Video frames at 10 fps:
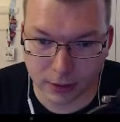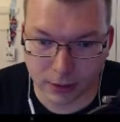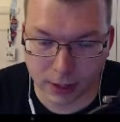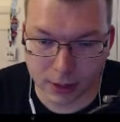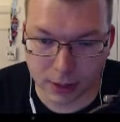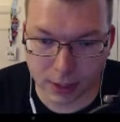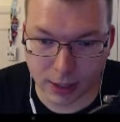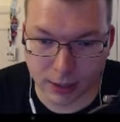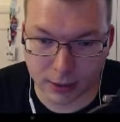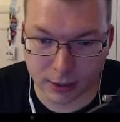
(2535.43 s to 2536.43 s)
and
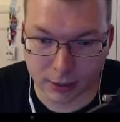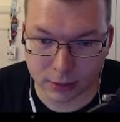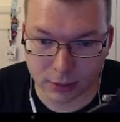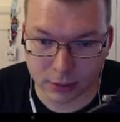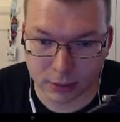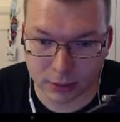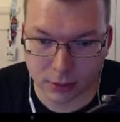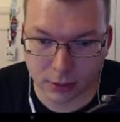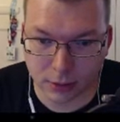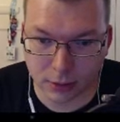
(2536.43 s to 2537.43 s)
then
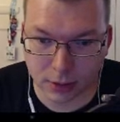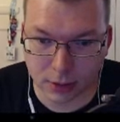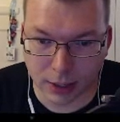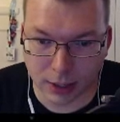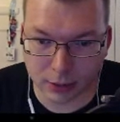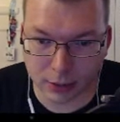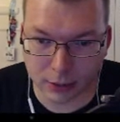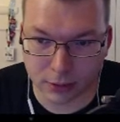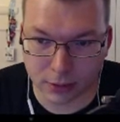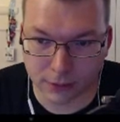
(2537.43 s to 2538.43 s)
I can,
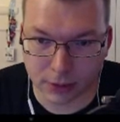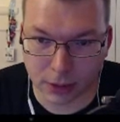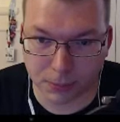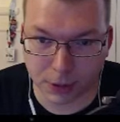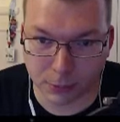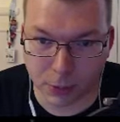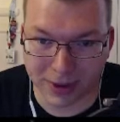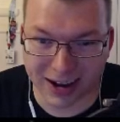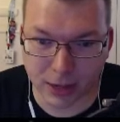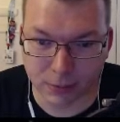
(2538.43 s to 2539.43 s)
if I dump it, it'll be
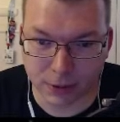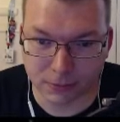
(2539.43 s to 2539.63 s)
behind me.